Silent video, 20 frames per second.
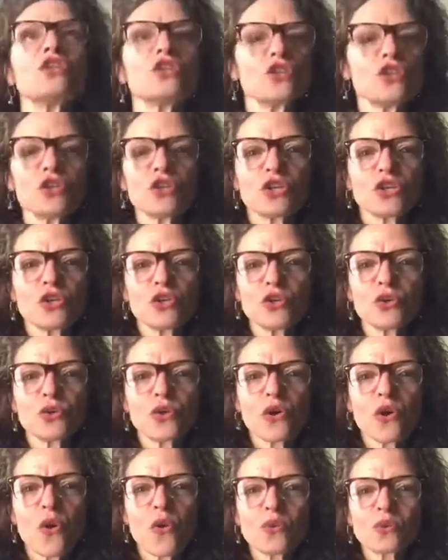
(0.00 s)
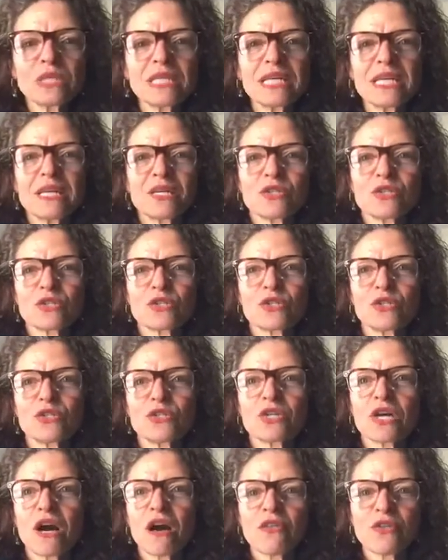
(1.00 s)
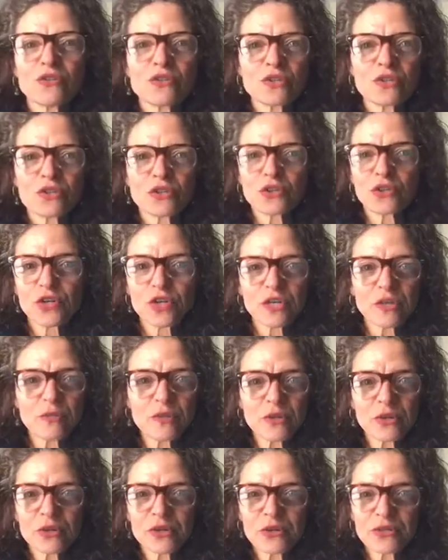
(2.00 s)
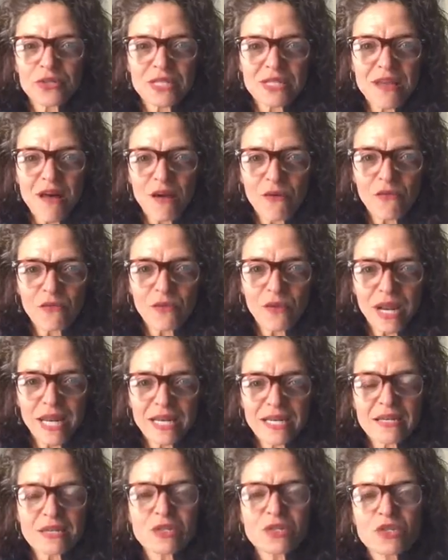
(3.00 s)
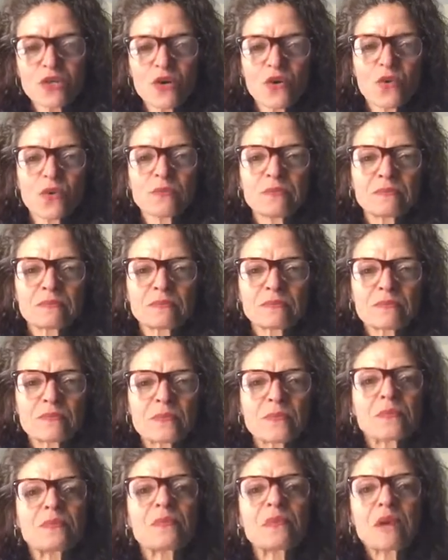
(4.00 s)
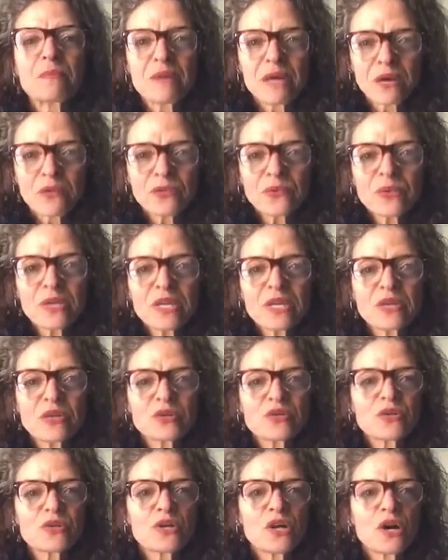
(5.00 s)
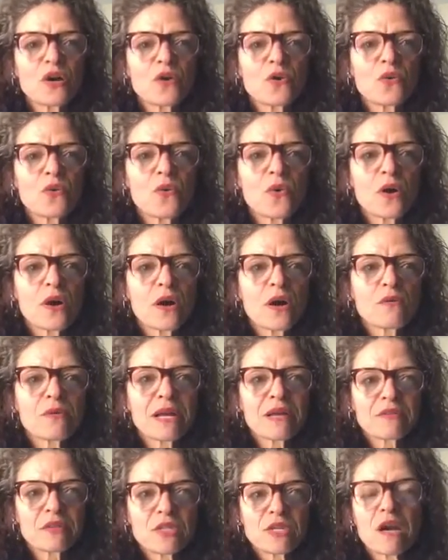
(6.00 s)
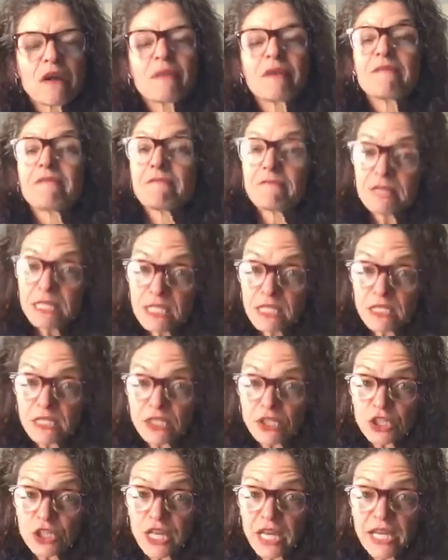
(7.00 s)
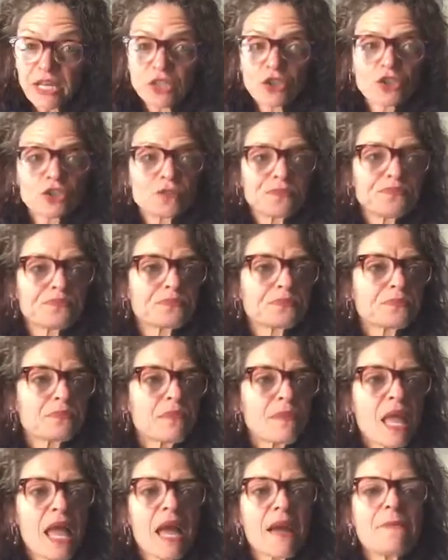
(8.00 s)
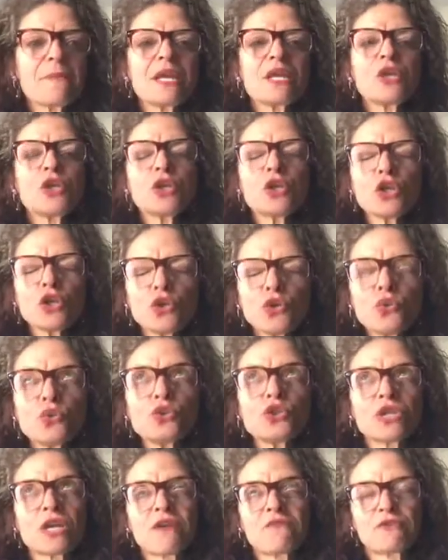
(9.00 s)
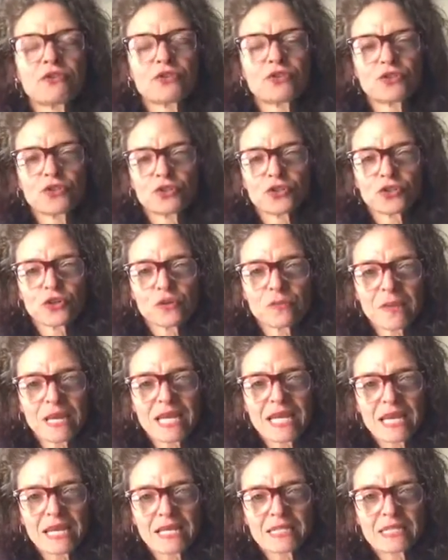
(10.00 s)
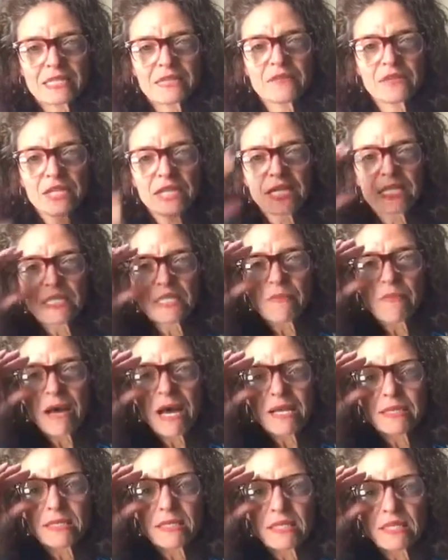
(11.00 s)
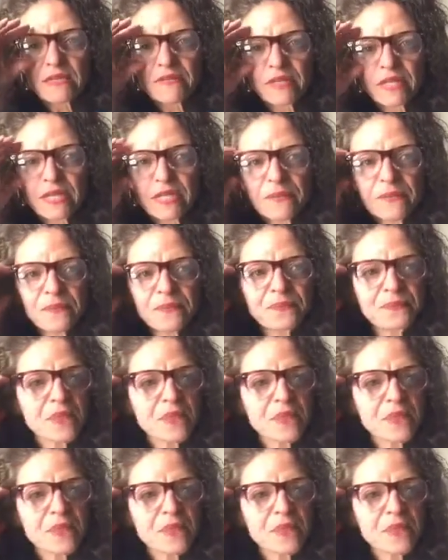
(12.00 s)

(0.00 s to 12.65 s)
you're only as good to others as you're going to be to yourself, right? So about 3 years ago, around the time I physically changed, I made huge efforts to turn my negativity into positivity.